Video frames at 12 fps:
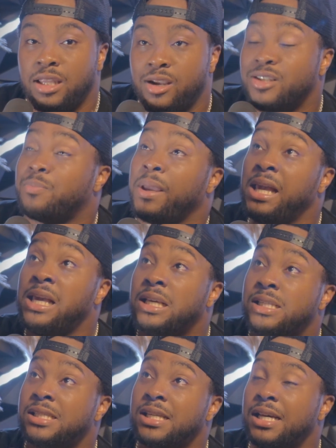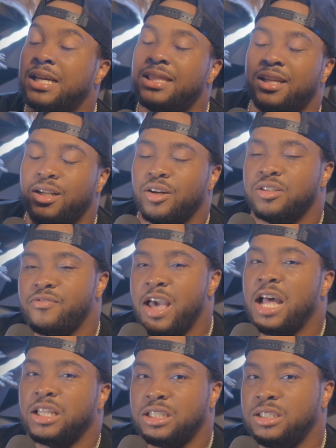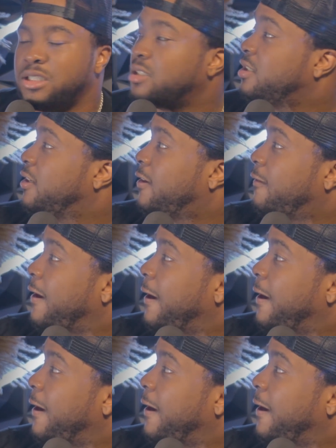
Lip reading: There's peaks, then there's valleys, right?